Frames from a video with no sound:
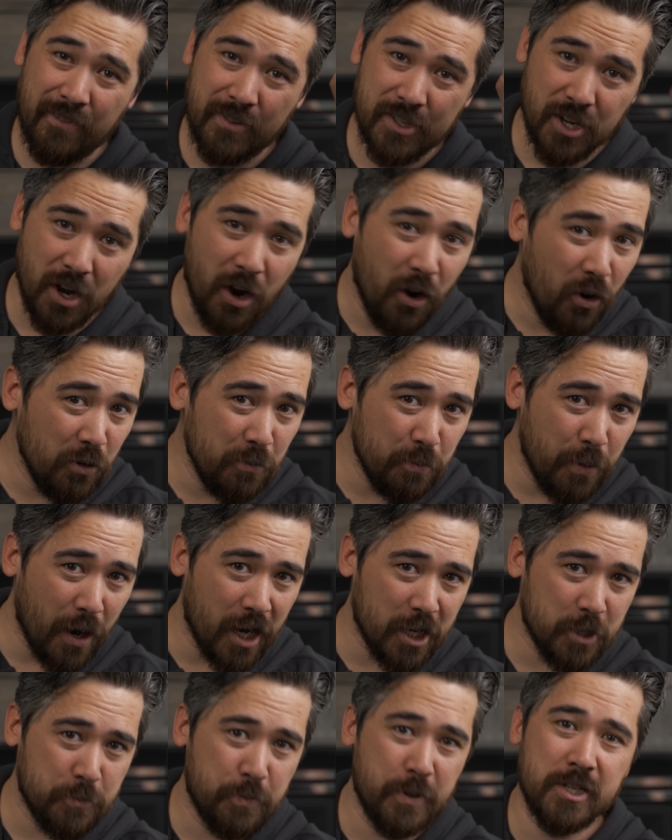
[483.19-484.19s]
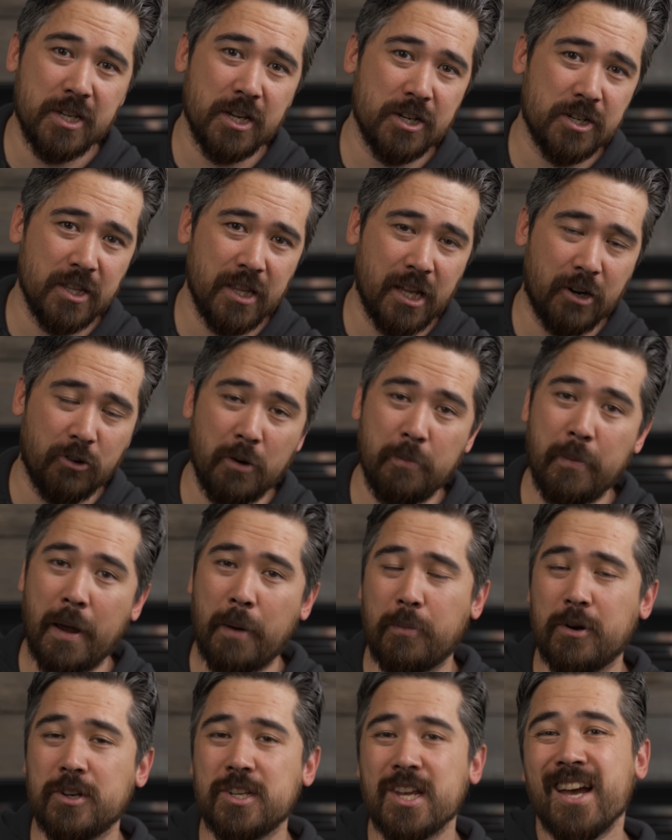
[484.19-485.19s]
have its own box position that it
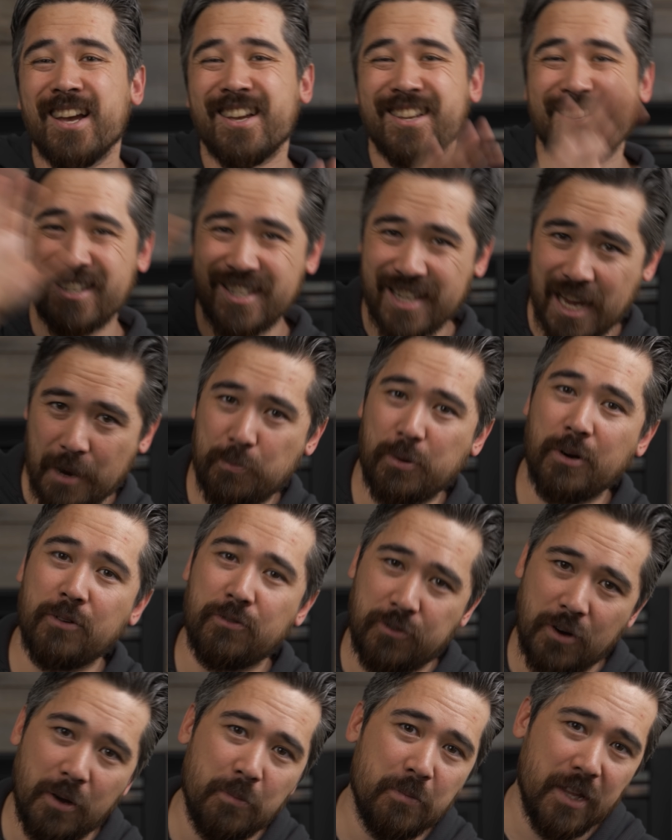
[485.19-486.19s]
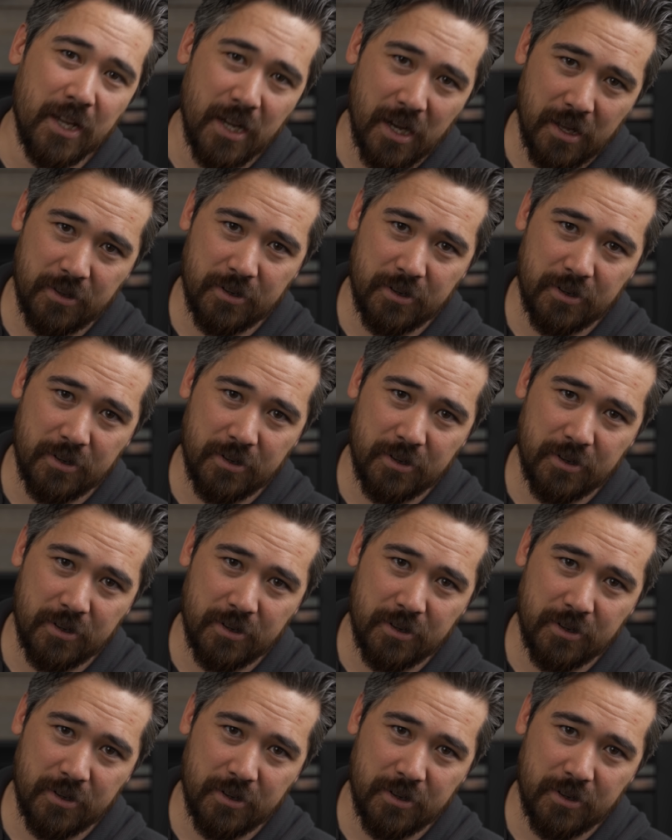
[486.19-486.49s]
remembers separate from the